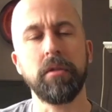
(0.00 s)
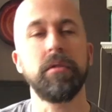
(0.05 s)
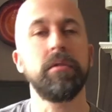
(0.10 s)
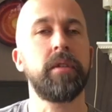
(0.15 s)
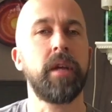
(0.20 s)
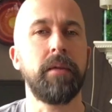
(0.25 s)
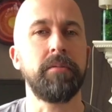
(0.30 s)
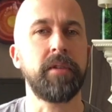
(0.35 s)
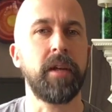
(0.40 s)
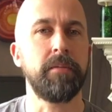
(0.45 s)

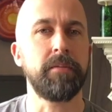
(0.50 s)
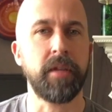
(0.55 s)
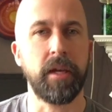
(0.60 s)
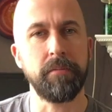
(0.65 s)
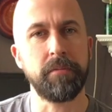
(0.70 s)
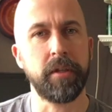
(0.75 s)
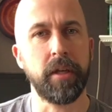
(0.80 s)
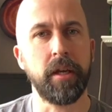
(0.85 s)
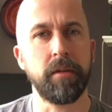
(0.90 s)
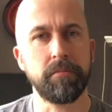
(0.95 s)
Tap, tap,
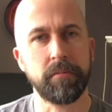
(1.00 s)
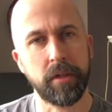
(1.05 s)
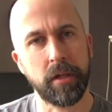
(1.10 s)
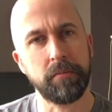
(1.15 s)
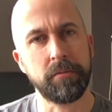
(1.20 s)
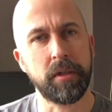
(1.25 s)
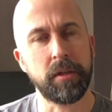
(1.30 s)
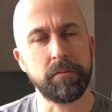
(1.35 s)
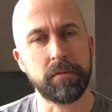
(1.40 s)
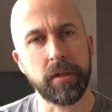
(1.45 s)
tap, tap, tap,
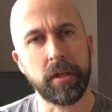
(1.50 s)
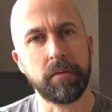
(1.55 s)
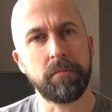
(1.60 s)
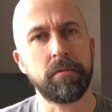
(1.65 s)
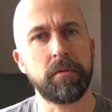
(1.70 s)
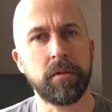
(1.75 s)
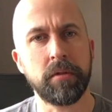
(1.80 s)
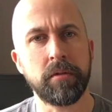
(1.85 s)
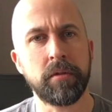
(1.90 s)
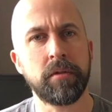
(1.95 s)
tap, tap.
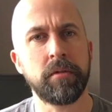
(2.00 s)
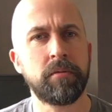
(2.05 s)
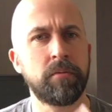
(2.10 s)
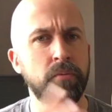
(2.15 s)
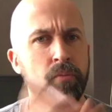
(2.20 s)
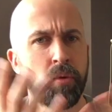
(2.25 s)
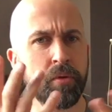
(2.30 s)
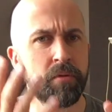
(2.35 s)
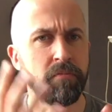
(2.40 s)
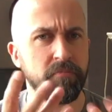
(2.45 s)

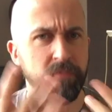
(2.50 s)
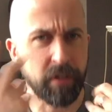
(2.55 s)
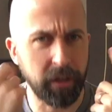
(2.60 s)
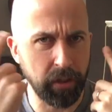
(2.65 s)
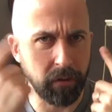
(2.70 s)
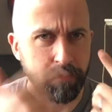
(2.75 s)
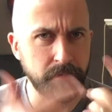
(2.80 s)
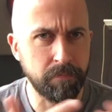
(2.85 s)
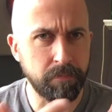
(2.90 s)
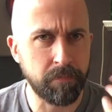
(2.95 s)
Wasn't
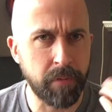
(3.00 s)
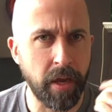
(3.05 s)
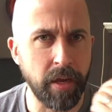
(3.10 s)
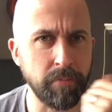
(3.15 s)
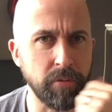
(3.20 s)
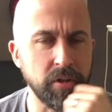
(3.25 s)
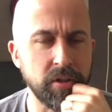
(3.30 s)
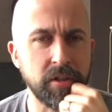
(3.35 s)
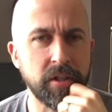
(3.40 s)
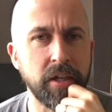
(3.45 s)
really paying
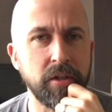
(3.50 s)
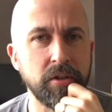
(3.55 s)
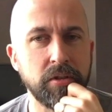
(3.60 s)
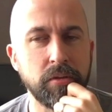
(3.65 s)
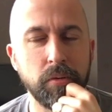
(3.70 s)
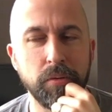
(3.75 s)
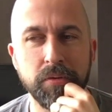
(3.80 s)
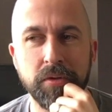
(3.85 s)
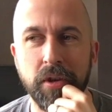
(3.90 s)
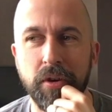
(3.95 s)
much attention to
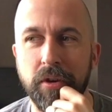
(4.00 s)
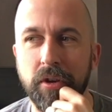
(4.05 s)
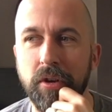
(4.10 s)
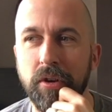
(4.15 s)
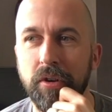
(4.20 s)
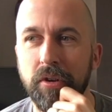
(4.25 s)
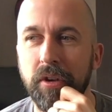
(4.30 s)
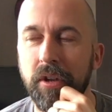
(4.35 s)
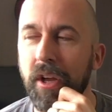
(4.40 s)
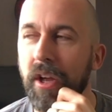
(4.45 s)
what was going
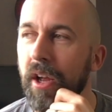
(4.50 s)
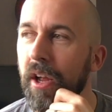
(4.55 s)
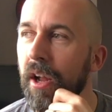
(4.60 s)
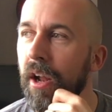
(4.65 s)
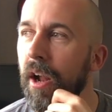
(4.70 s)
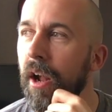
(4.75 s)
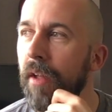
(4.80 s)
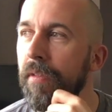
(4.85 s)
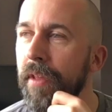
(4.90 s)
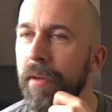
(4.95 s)
on.
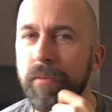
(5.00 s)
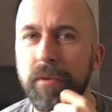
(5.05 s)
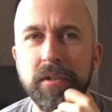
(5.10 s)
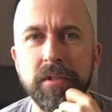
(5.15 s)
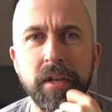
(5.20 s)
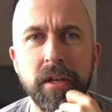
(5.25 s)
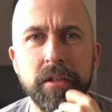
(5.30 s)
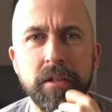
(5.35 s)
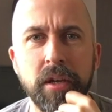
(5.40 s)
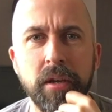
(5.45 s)
And then we
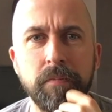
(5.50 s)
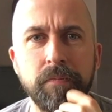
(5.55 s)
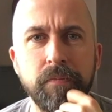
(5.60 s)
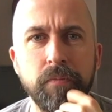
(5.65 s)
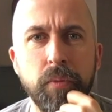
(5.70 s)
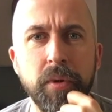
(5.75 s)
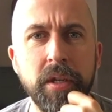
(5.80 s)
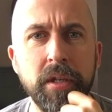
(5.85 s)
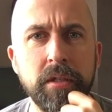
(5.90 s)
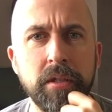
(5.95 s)
said,
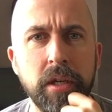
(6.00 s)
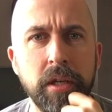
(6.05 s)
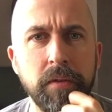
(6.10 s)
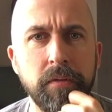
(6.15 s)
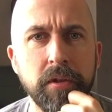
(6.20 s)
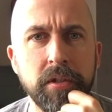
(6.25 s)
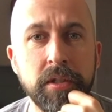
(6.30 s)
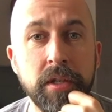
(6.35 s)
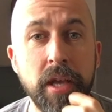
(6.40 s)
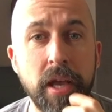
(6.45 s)
we need to leave
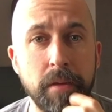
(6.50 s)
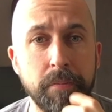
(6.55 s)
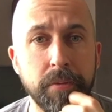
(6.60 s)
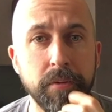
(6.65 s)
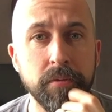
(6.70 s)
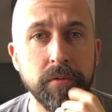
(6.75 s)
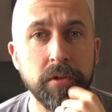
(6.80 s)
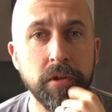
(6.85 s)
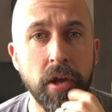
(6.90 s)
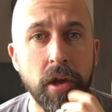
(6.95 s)
a tip.
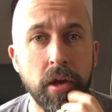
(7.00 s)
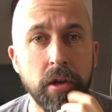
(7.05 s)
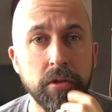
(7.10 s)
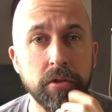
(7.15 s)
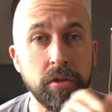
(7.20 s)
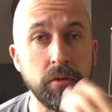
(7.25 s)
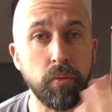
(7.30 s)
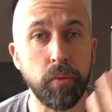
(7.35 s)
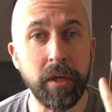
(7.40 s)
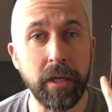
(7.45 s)

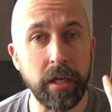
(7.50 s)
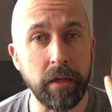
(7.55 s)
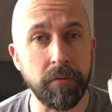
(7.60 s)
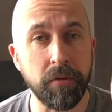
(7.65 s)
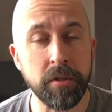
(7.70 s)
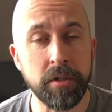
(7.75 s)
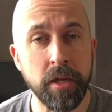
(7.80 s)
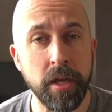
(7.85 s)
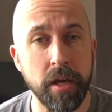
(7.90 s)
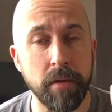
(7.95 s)
Shall we leave
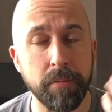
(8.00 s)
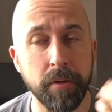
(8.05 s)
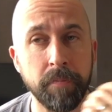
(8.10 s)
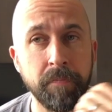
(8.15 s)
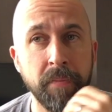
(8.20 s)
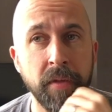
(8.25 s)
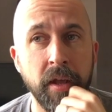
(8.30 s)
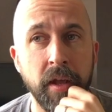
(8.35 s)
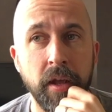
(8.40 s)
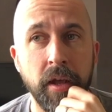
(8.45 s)
the tip?
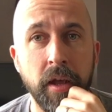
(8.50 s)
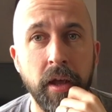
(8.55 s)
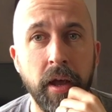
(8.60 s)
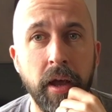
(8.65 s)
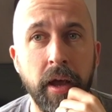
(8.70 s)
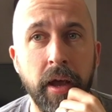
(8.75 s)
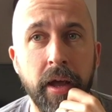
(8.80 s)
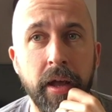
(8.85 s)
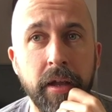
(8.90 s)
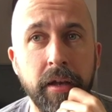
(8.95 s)

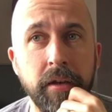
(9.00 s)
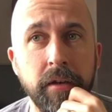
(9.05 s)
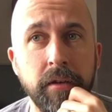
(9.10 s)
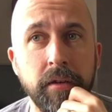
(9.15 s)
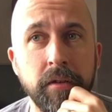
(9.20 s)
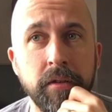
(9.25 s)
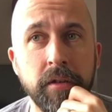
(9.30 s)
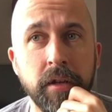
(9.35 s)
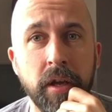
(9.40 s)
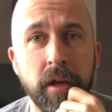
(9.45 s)

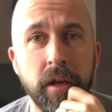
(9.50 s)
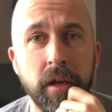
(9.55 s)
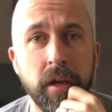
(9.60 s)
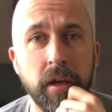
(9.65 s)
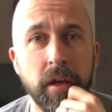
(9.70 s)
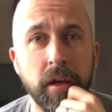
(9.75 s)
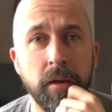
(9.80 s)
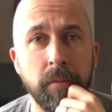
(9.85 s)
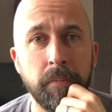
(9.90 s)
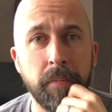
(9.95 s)
And
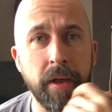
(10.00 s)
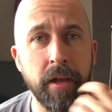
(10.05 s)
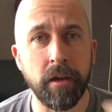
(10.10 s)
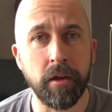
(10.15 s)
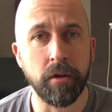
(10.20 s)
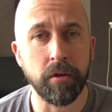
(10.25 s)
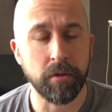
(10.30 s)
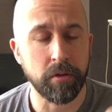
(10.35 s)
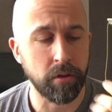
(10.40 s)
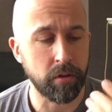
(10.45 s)
Ben
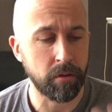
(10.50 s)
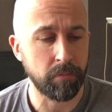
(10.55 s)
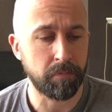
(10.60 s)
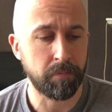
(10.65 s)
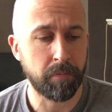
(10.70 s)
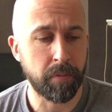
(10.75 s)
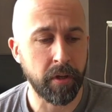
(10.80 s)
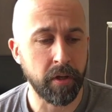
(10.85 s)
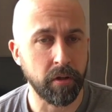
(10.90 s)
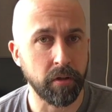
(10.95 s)
looked at the
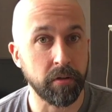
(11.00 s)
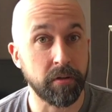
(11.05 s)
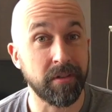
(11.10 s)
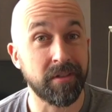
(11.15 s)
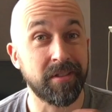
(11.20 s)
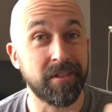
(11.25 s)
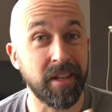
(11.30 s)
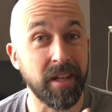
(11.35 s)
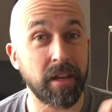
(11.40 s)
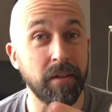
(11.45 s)
bill to
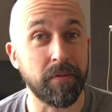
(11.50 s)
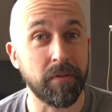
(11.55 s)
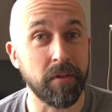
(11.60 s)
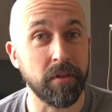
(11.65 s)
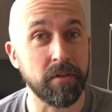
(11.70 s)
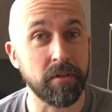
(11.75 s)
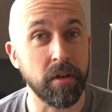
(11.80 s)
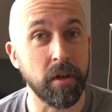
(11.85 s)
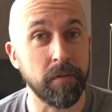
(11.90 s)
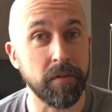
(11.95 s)
see if the
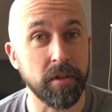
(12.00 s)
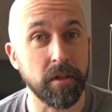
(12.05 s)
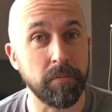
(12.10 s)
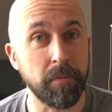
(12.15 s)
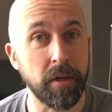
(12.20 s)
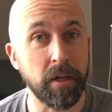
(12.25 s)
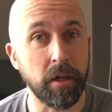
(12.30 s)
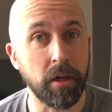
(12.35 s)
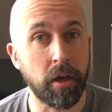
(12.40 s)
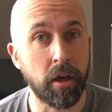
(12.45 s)
service had
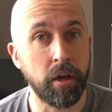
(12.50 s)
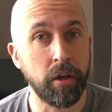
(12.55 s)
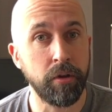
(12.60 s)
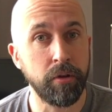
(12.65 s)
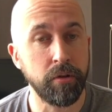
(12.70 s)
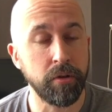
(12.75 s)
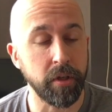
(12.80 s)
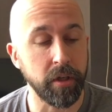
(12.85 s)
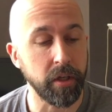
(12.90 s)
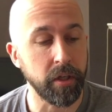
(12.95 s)
been
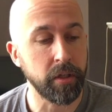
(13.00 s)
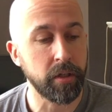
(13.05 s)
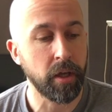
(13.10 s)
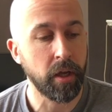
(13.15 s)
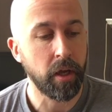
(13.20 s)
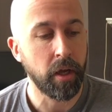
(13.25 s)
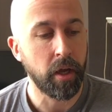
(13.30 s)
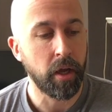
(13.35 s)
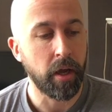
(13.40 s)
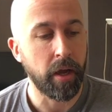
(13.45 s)
included
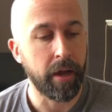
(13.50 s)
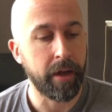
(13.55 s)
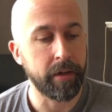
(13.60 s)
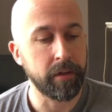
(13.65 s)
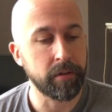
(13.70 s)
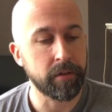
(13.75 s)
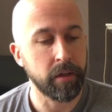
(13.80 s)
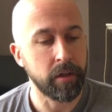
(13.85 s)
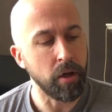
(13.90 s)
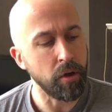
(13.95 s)
and
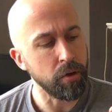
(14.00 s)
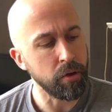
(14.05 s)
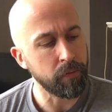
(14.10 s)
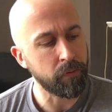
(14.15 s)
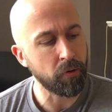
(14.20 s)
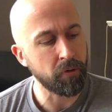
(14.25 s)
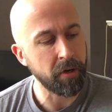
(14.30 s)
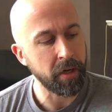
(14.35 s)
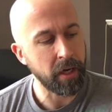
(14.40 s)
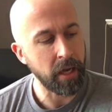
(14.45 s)
said, oh, you've
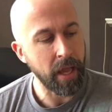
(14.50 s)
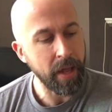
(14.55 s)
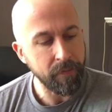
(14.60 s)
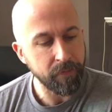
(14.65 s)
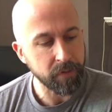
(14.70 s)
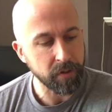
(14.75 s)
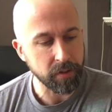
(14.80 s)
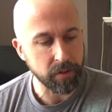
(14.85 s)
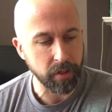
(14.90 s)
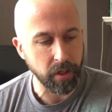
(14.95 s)
already
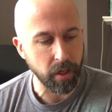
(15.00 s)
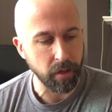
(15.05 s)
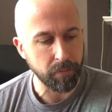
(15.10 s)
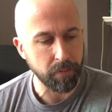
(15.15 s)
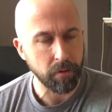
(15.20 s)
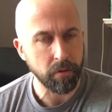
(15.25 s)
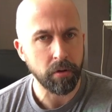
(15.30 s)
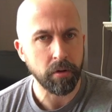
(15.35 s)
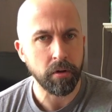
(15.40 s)
left a tip.